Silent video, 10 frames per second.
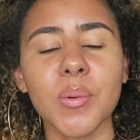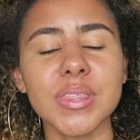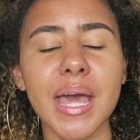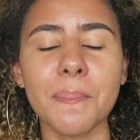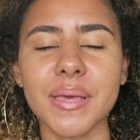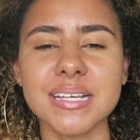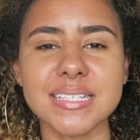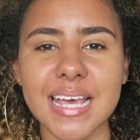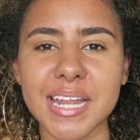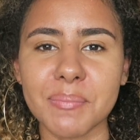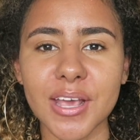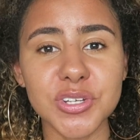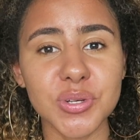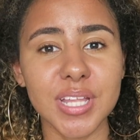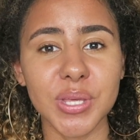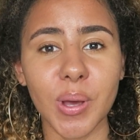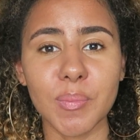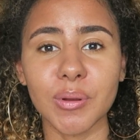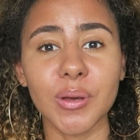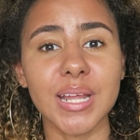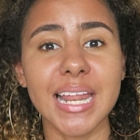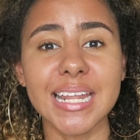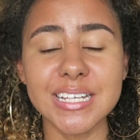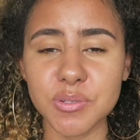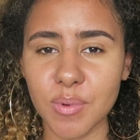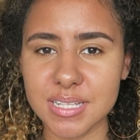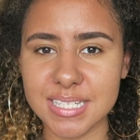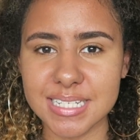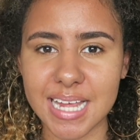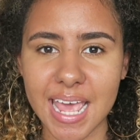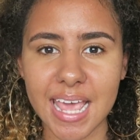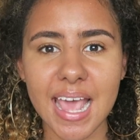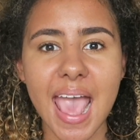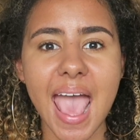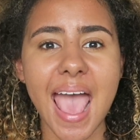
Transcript: With that being said, make sure that you upload at least once a day,